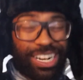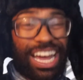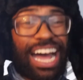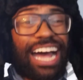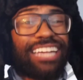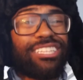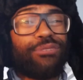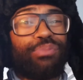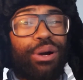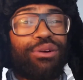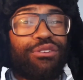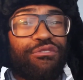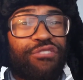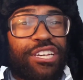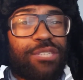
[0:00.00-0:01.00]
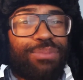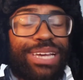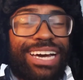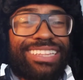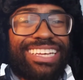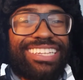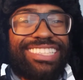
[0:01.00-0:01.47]
hide their poker face
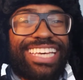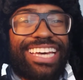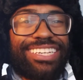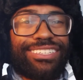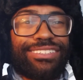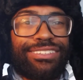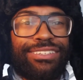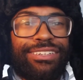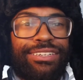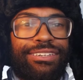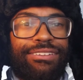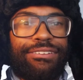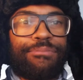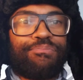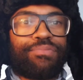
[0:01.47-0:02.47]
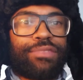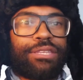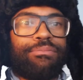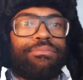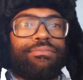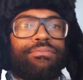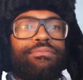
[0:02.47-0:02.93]
behind that tanker.
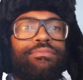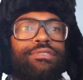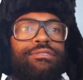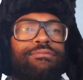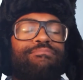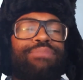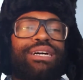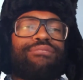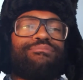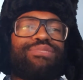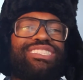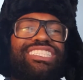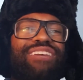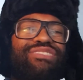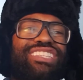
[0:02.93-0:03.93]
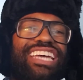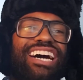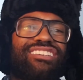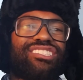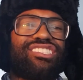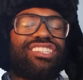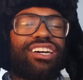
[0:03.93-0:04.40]
About
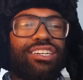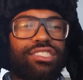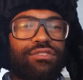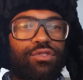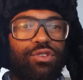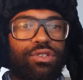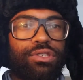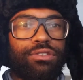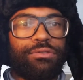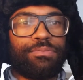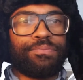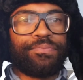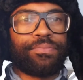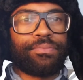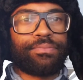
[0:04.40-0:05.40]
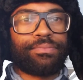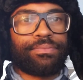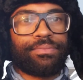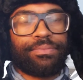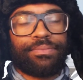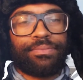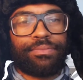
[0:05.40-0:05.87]
7,000 tons of oil.
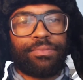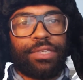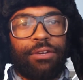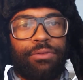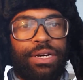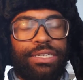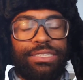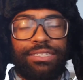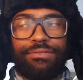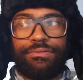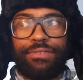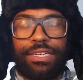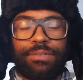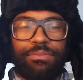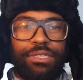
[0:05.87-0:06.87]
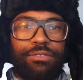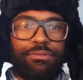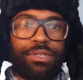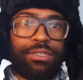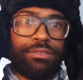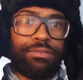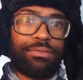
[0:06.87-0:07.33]
Why does that affect me?
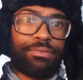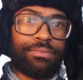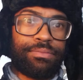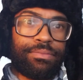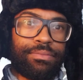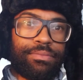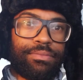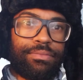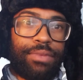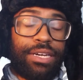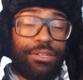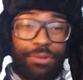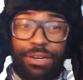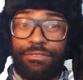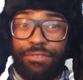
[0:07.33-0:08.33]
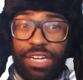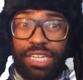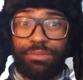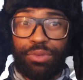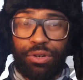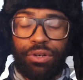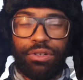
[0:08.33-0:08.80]
Well, I know how
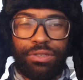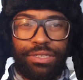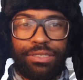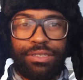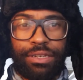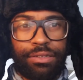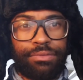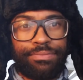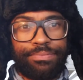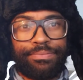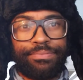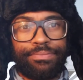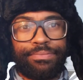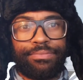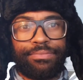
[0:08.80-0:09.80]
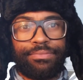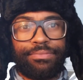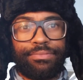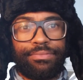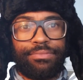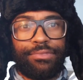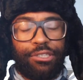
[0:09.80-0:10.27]
valuable oil is now.
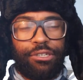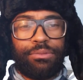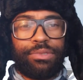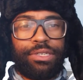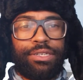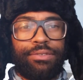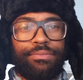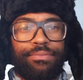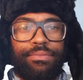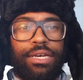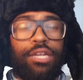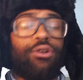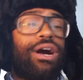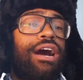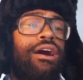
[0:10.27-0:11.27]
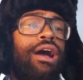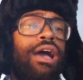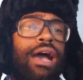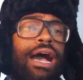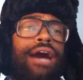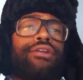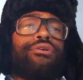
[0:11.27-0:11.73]
See what I'm saying? I
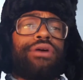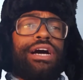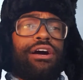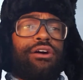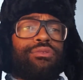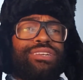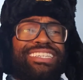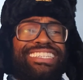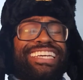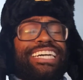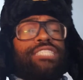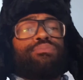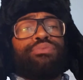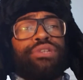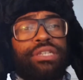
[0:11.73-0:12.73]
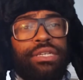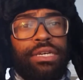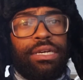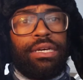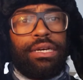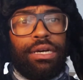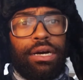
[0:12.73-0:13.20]
know how desperate
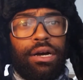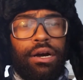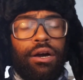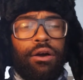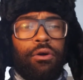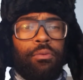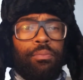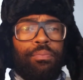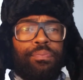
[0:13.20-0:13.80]
a